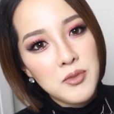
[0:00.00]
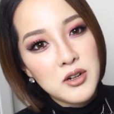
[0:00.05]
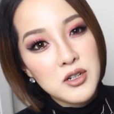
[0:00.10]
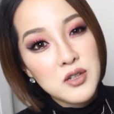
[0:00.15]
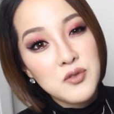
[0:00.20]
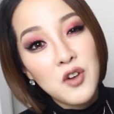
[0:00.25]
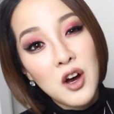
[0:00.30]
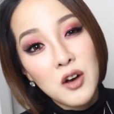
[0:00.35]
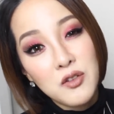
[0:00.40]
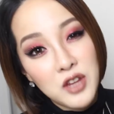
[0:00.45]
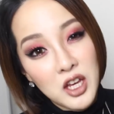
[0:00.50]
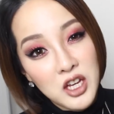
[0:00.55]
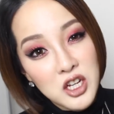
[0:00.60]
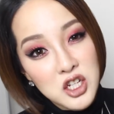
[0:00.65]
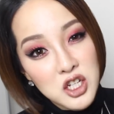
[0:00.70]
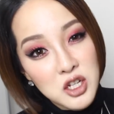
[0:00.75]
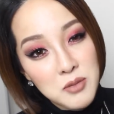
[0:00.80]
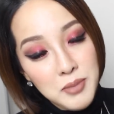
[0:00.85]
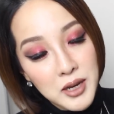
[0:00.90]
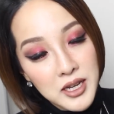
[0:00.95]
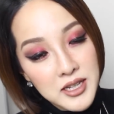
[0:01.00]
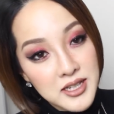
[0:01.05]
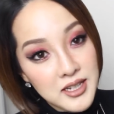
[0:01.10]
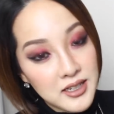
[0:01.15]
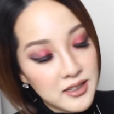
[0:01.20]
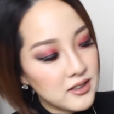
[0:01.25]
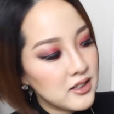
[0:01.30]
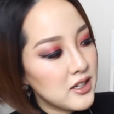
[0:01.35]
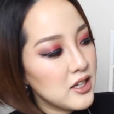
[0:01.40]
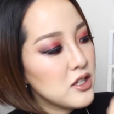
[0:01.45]
there's foundation
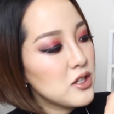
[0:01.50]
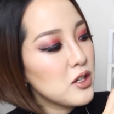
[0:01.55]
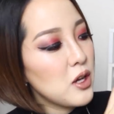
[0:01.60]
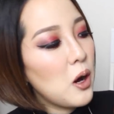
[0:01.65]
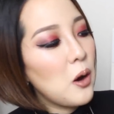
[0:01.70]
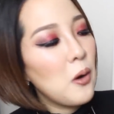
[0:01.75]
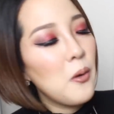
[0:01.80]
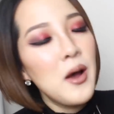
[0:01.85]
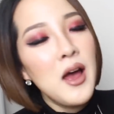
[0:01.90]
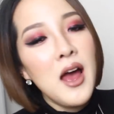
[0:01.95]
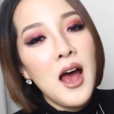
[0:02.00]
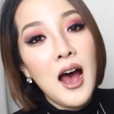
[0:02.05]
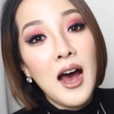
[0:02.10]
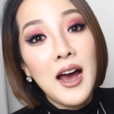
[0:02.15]
basically so